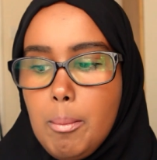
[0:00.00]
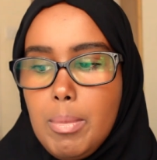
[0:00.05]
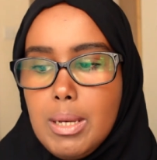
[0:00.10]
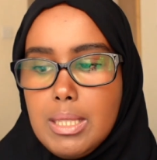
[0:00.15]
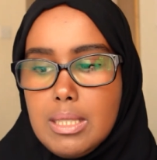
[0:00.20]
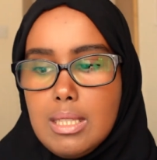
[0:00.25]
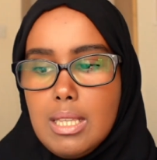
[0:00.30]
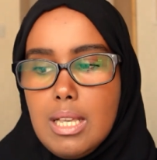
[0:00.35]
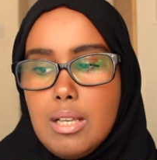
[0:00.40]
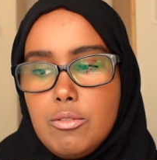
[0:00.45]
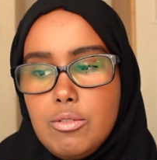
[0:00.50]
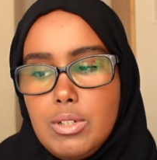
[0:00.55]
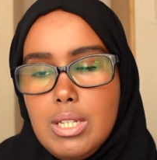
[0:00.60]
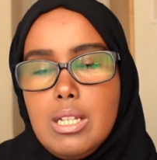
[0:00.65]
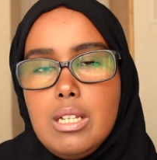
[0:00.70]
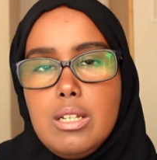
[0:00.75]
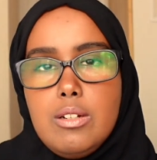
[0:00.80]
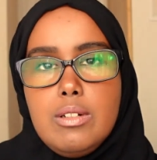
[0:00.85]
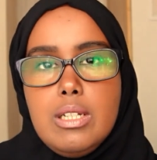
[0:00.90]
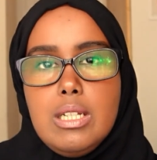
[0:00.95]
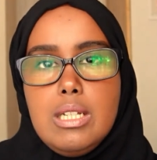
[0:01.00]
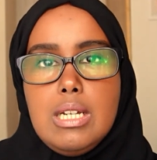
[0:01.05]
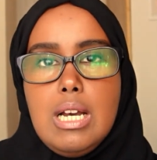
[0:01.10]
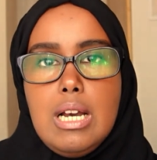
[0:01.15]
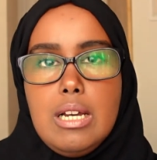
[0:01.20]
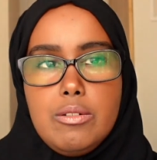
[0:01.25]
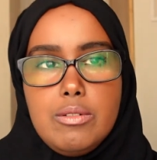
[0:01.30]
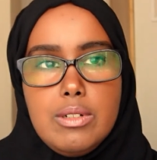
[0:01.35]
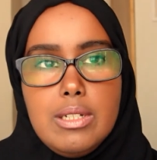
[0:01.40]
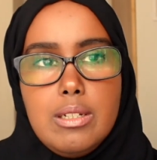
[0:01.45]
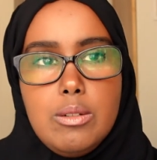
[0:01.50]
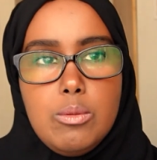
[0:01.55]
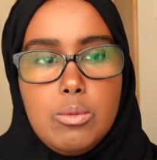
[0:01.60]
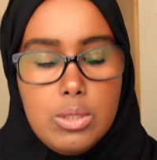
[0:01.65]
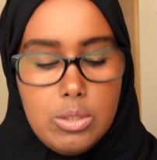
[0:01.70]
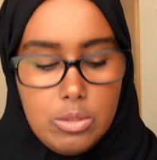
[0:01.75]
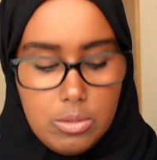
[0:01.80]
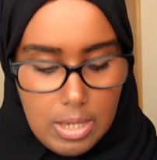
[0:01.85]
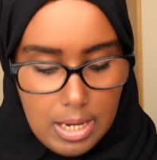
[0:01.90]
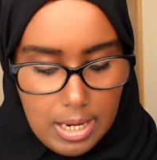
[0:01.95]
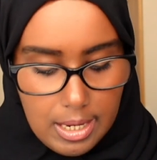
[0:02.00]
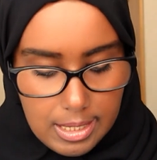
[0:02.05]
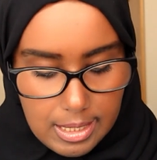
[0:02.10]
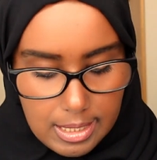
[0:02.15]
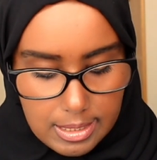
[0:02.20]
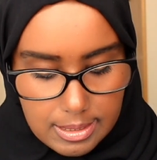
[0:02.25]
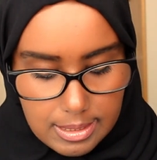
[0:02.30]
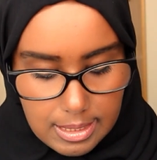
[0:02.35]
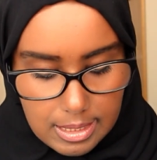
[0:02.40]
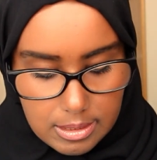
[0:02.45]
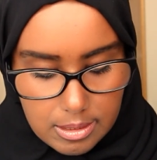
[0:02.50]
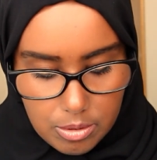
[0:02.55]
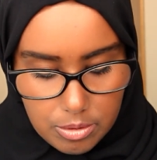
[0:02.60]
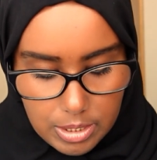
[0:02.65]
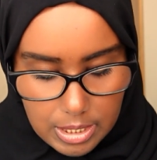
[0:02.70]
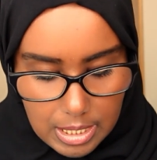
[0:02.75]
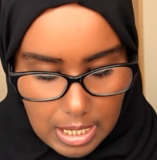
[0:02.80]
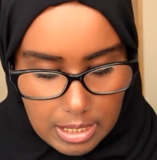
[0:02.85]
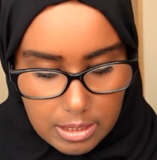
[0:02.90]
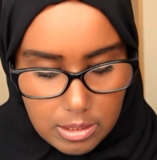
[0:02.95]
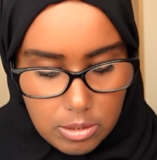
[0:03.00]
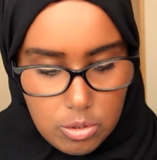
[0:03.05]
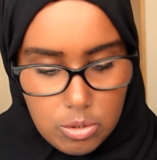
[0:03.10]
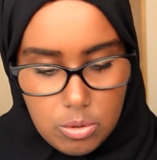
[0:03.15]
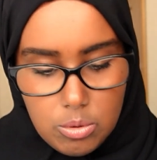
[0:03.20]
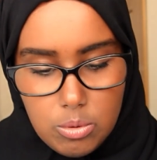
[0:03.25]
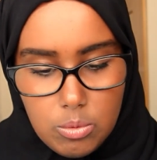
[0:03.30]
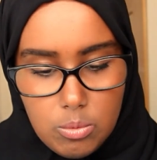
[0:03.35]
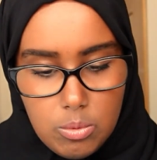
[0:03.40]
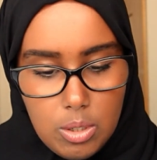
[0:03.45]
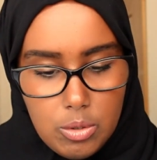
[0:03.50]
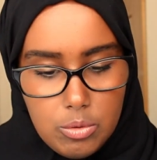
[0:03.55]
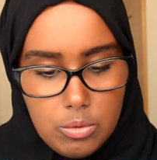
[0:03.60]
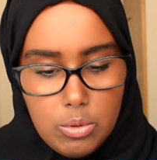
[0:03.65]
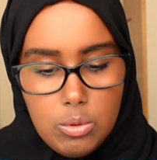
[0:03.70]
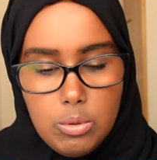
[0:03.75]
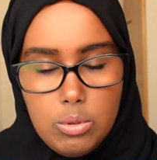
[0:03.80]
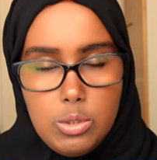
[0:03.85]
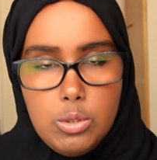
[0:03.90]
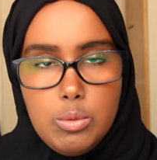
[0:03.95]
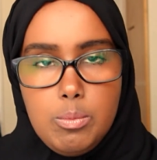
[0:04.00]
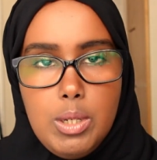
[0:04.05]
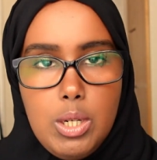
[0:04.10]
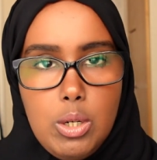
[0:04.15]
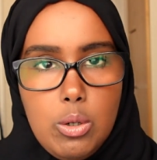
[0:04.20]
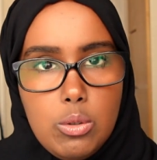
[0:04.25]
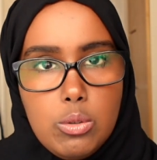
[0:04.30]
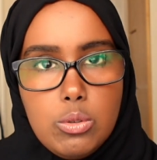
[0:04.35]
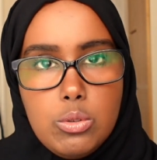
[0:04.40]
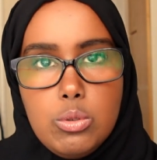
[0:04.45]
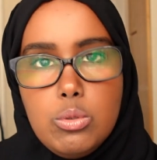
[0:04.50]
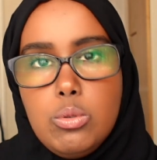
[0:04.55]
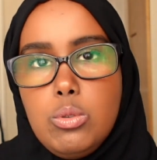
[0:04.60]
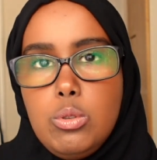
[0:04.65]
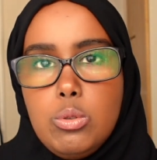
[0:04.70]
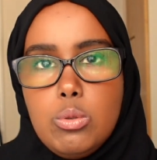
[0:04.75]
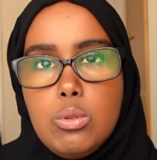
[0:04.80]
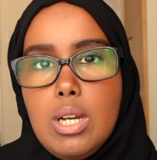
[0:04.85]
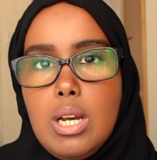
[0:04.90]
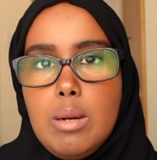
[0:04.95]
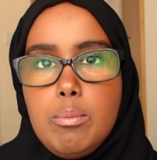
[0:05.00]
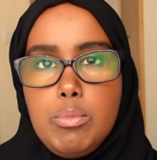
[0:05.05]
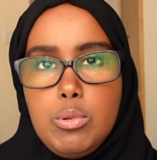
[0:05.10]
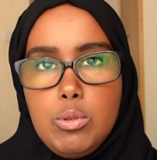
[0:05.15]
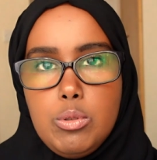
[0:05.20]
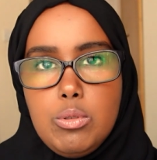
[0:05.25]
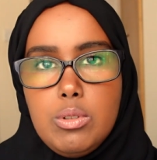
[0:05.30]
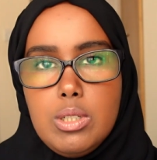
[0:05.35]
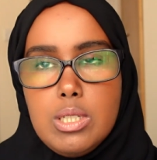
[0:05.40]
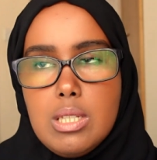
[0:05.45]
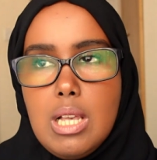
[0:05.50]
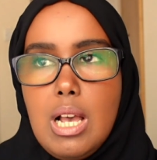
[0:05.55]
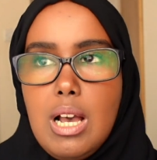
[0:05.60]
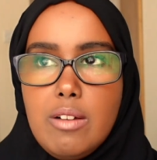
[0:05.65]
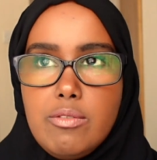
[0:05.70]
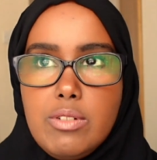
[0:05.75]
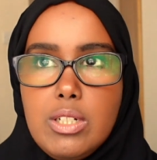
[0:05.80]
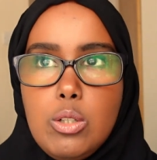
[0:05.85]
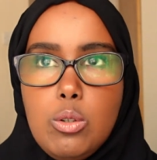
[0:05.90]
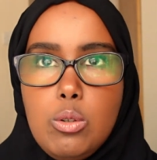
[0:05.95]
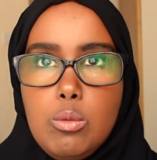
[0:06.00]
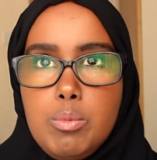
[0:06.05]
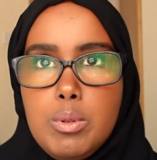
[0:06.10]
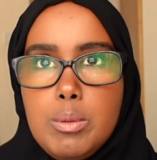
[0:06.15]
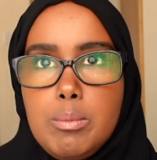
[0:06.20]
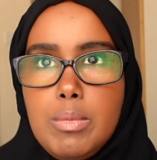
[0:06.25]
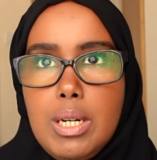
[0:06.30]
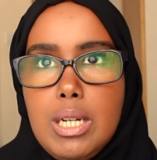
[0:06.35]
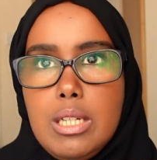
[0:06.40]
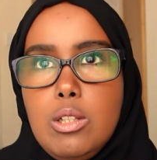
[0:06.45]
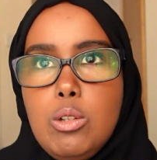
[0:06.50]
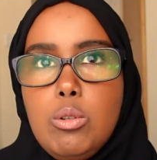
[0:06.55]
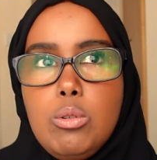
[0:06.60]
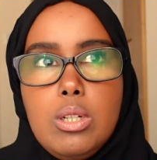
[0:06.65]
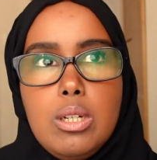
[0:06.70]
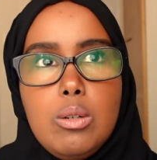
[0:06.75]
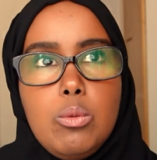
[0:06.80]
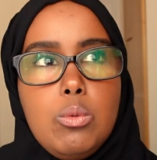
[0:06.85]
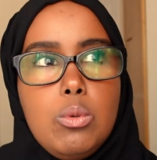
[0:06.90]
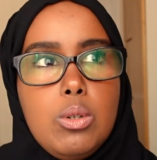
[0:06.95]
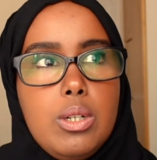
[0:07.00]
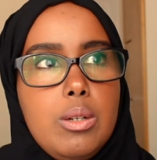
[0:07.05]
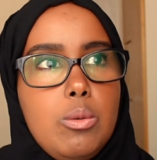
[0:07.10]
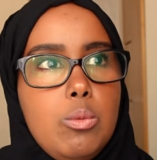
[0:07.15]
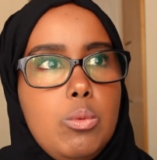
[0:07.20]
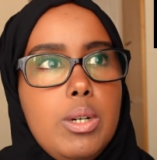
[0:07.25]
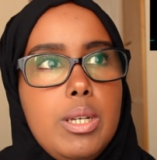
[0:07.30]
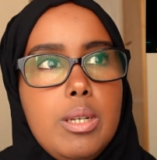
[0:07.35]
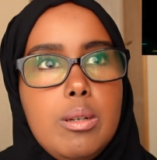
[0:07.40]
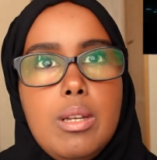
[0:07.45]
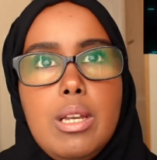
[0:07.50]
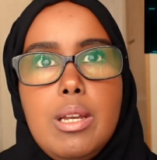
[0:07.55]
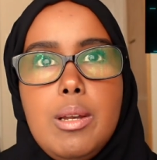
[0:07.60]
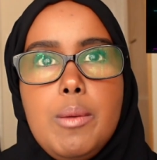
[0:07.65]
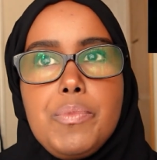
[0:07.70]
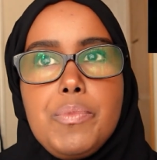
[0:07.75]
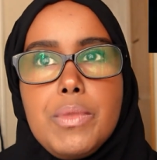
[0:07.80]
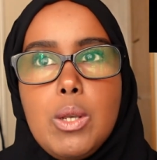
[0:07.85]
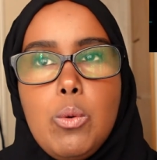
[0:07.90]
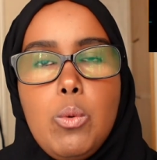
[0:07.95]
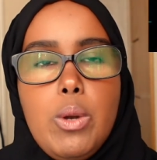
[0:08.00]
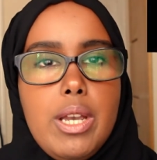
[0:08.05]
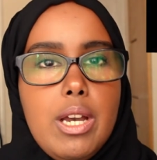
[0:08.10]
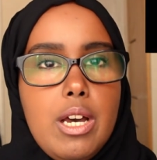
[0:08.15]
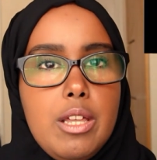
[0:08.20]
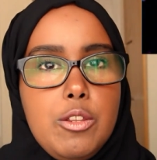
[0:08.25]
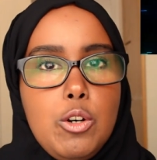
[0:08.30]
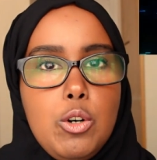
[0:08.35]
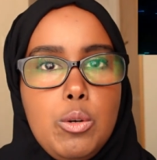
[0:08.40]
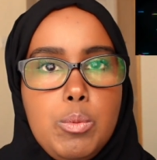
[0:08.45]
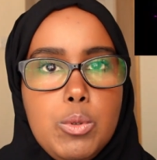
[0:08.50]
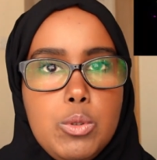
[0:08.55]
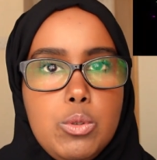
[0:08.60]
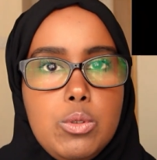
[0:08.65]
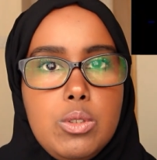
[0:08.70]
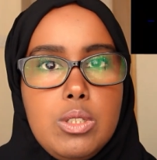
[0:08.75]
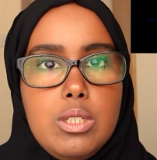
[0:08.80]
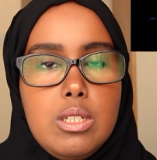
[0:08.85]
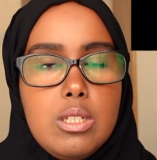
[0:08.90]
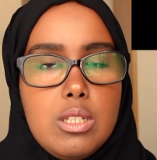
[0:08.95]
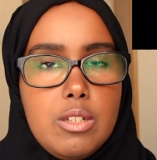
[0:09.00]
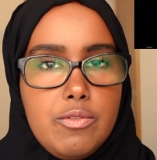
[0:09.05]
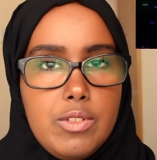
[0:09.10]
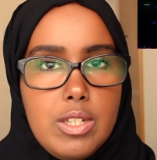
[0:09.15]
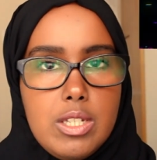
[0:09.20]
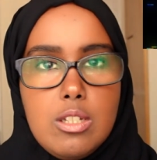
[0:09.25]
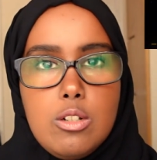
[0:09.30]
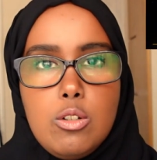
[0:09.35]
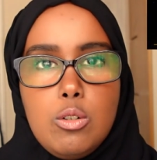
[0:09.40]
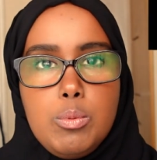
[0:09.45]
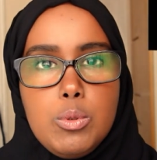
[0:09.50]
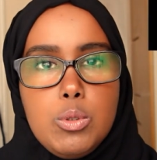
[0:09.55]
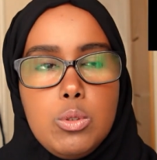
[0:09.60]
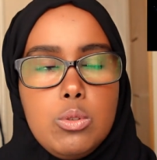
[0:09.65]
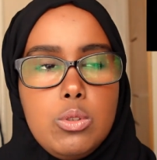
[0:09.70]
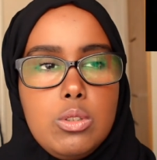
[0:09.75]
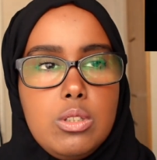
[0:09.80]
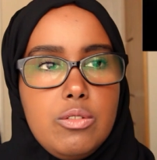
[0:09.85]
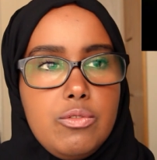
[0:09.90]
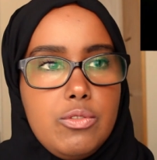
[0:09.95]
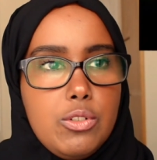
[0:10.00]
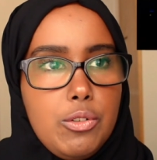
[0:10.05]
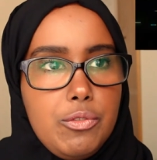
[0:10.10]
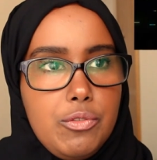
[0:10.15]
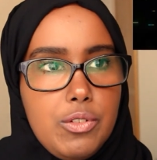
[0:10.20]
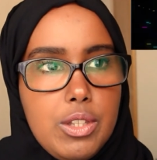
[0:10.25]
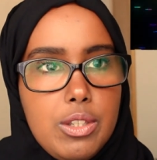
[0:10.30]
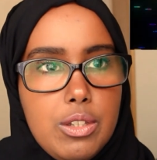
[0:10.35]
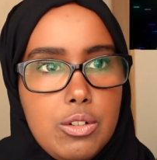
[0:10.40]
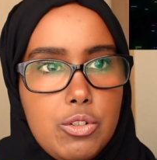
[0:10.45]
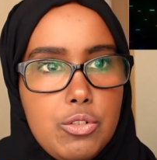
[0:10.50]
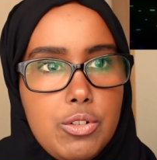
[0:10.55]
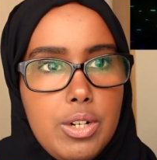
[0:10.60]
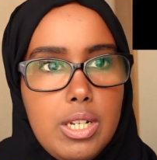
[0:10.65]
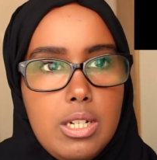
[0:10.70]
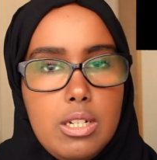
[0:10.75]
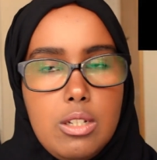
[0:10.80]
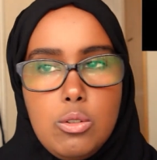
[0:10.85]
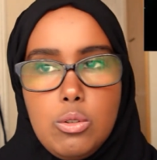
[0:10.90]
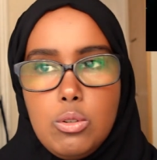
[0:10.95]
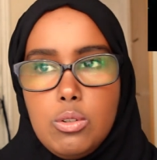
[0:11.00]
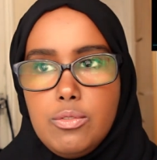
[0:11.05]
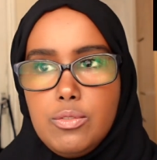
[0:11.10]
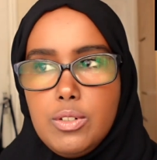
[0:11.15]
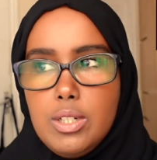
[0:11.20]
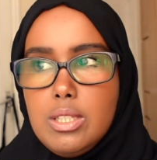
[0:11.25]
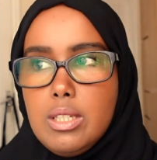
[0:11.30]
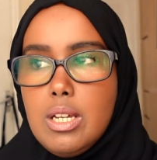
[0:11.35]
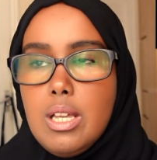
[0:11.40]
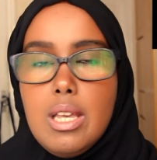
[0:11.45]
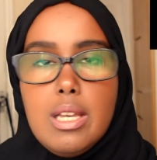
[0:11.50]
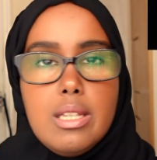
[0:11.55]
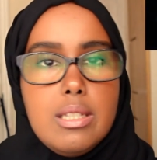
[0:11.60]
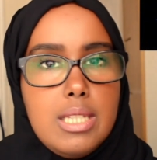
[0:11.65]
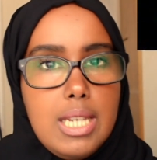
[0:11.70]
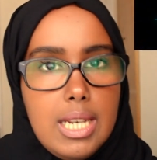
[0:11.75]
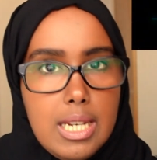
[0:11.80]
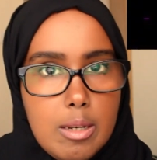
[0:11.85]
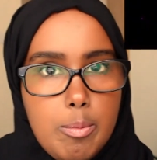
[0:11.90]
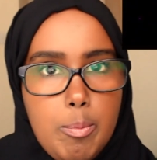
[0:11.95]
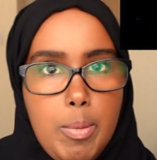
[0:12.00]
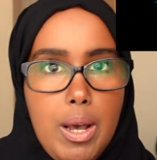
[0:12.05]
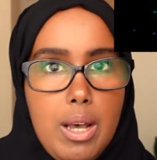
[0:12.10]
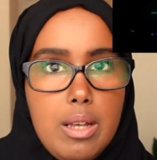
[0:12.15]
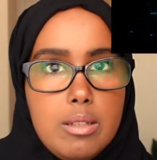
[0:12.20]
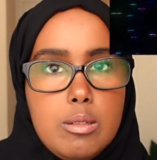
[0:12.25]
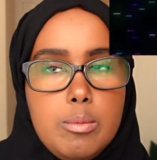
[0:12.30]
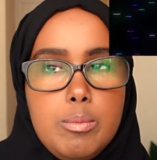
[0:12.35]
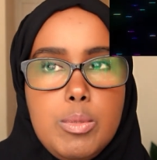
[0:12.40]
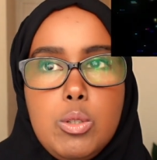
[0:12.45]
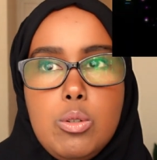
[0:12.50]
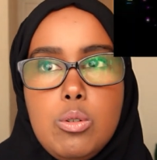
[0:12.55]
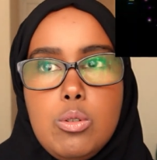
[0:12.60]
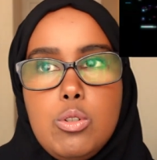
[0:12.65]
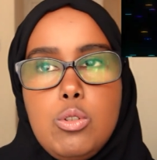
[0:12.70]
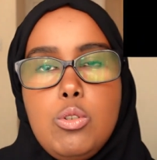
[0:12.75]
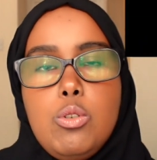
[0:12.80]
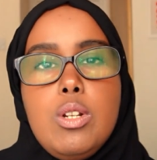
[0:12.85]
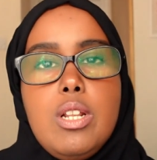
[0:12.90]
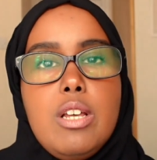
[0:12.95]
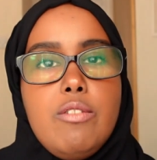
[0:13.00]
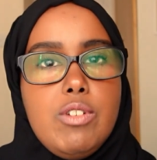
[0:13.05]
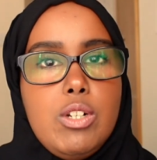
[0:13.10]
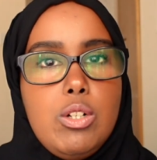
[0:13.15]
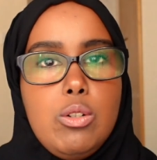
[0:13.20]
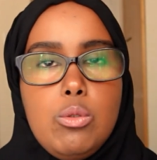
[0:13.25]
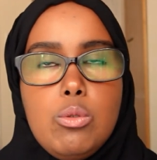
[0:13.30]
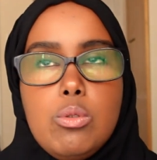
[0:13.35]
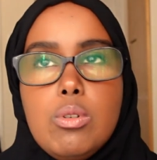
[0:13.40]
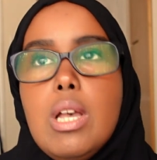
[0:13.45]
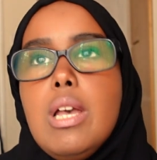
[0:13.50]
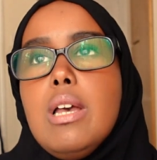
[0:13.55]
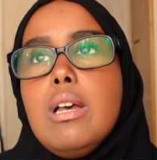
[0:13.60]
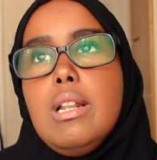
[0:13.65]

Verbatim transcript: But really, really, I really want to highlight that regardless to what role you belong to, you can progress. Have an open mind. Look at where, where, where are the opportunities. If there's an opportunity for further training or further, take part, because you never know.